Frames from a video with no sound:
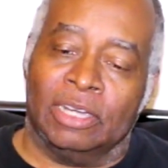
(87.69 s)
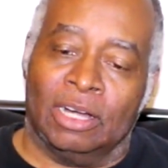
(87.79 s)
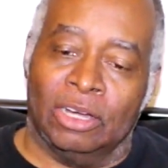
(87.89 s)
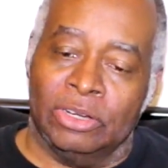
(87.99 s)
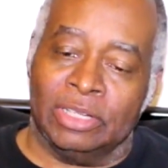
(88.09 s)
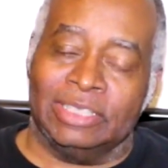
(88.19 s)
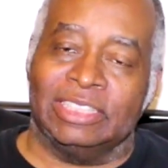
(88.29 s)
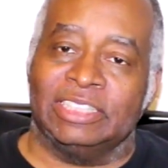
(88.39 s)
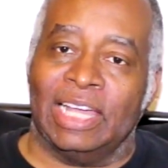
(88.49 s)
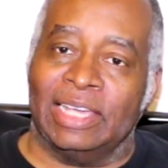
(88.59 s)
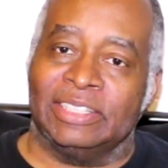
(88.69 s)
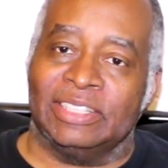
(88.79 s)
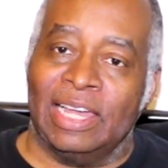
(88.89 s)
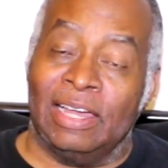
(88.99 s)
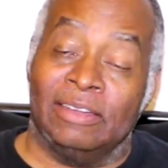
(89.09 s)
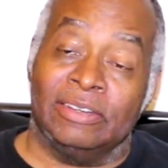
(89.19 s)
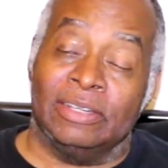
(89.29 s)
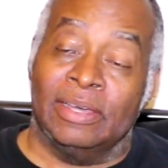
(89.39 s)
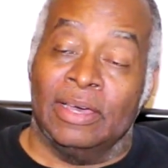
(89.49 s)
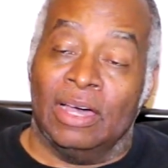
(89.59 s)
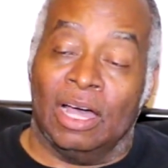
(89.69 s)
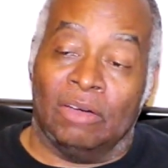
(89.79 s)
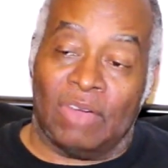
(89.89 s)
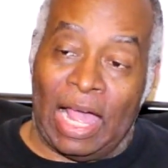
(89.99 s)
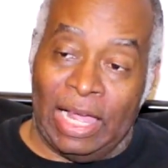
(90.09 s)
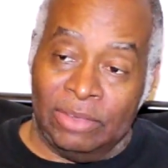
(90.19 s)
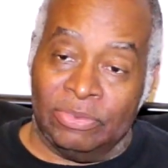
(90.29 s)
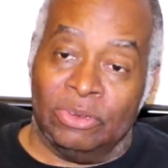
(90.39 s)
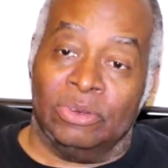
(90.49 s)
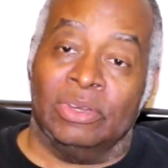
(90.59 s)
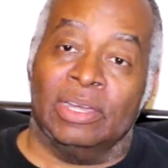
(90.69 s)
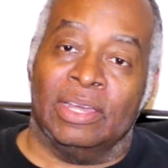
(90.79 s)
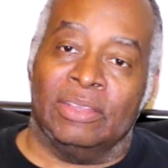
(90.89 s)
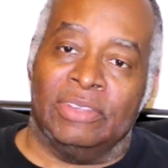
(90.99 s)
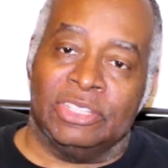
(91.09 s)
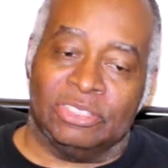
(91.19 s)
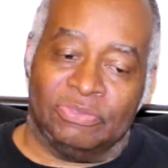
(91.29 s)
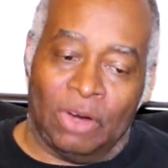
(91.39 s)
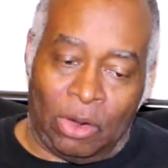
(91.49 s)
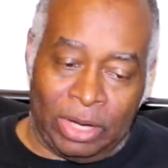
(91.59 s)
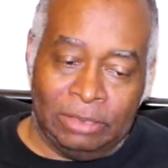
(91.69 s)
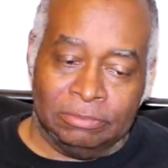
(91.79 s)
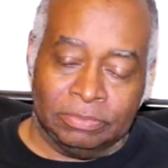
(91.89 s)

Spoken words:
clear, concise sound of either the Safari,